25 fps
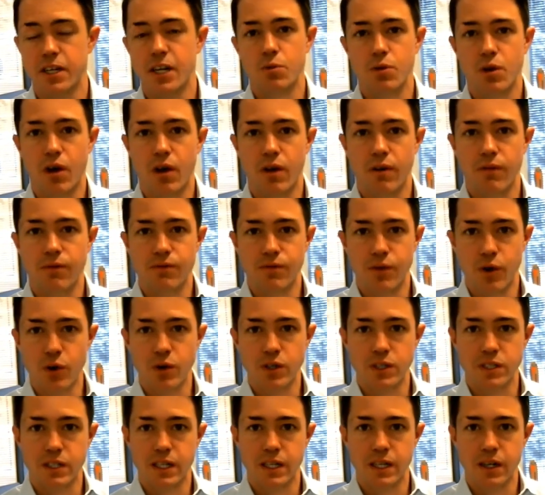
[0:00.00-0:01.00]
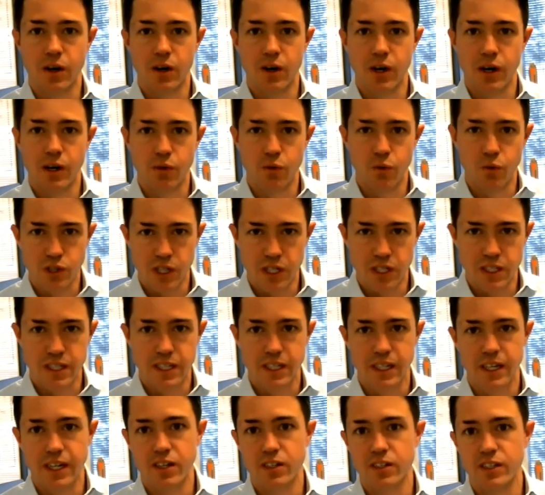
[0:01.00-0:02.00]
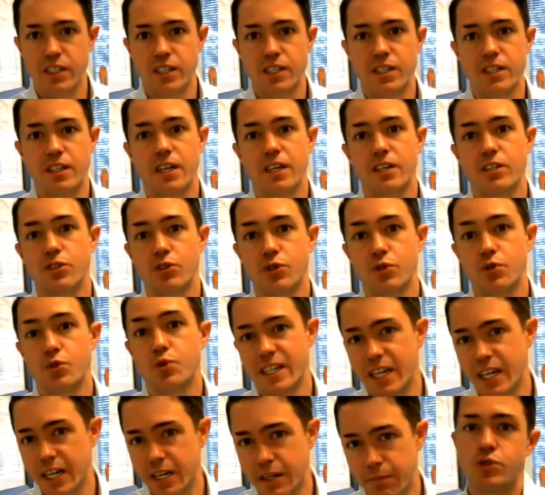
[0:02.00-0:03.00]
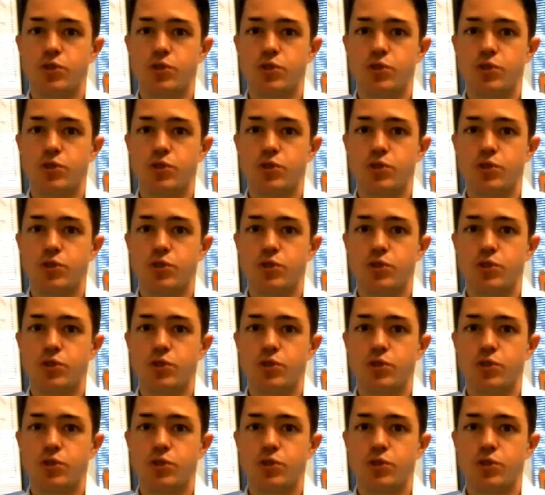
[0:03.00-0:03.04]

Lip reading: We're all focusing on just the area that you need.